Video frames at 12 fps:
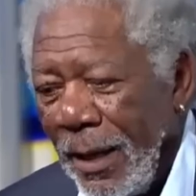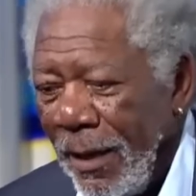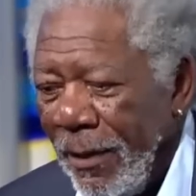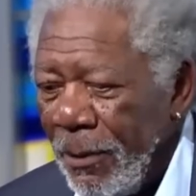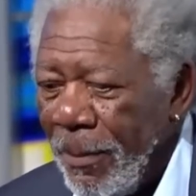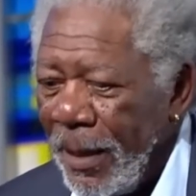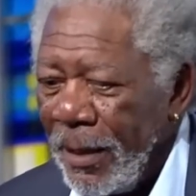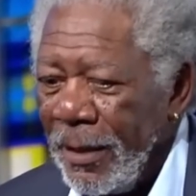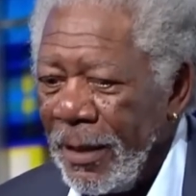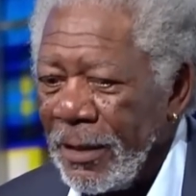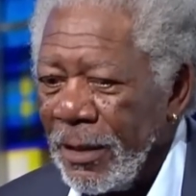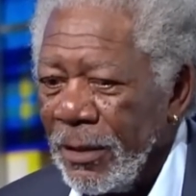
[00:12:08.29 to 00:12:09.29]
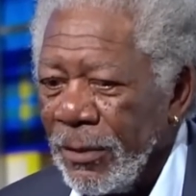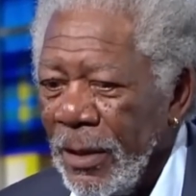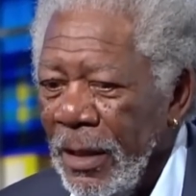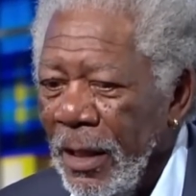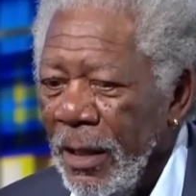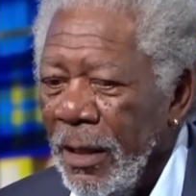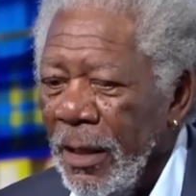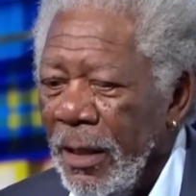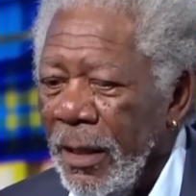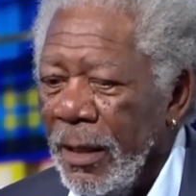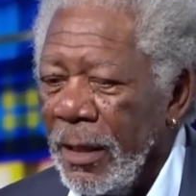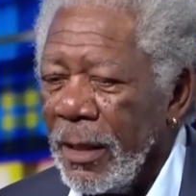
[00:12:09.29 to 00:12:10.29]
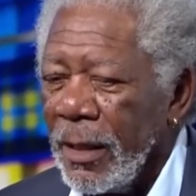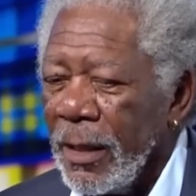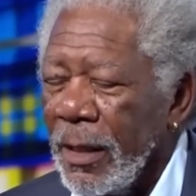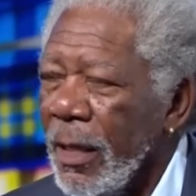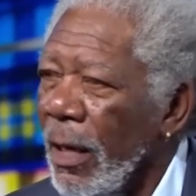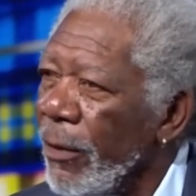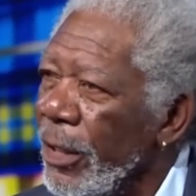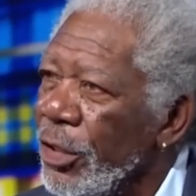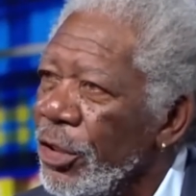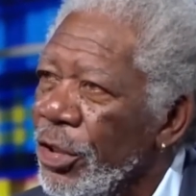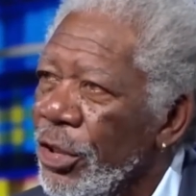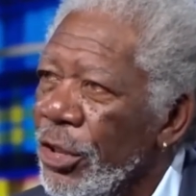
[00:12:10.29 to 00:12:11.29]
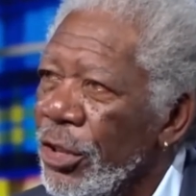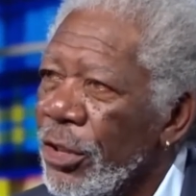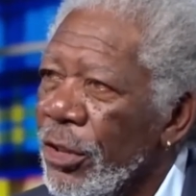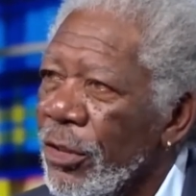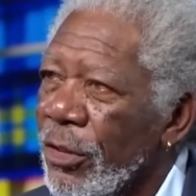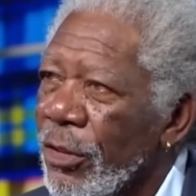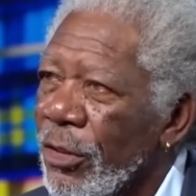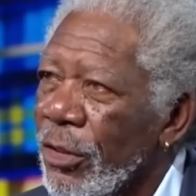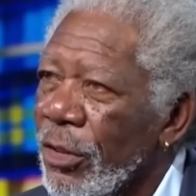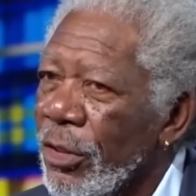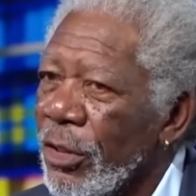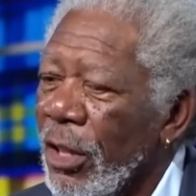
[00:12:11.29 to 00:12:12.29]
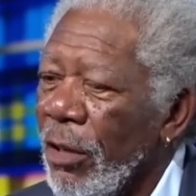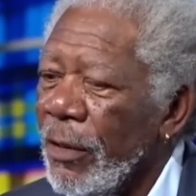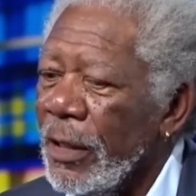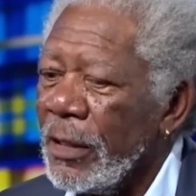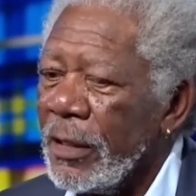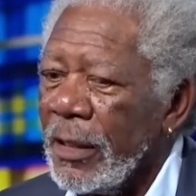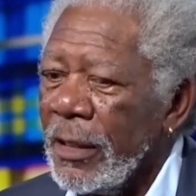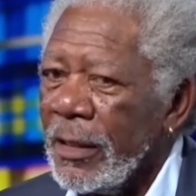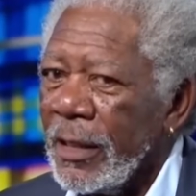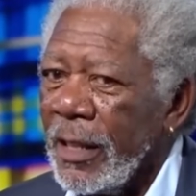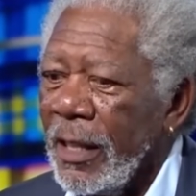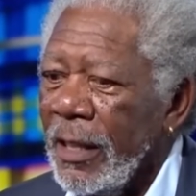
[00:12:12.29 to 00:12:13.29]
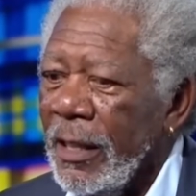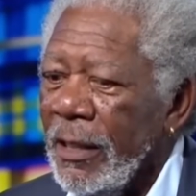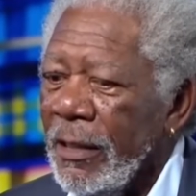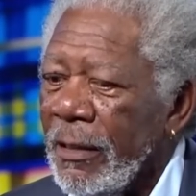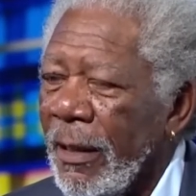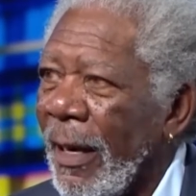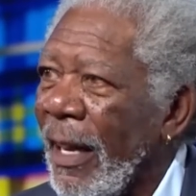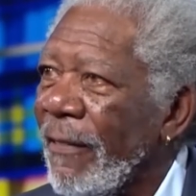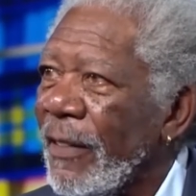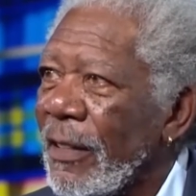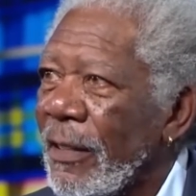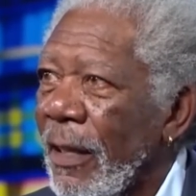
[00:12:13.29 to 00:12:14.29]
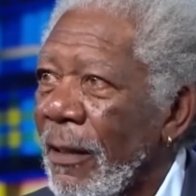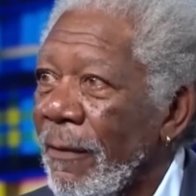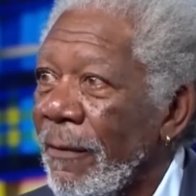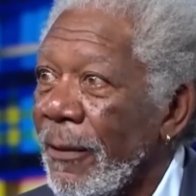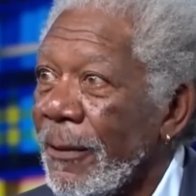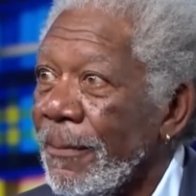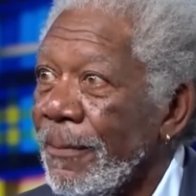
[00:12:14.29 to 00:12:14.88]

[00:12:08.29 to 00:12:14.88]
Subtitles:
Everybody doesn't. Courage is the key to life itself.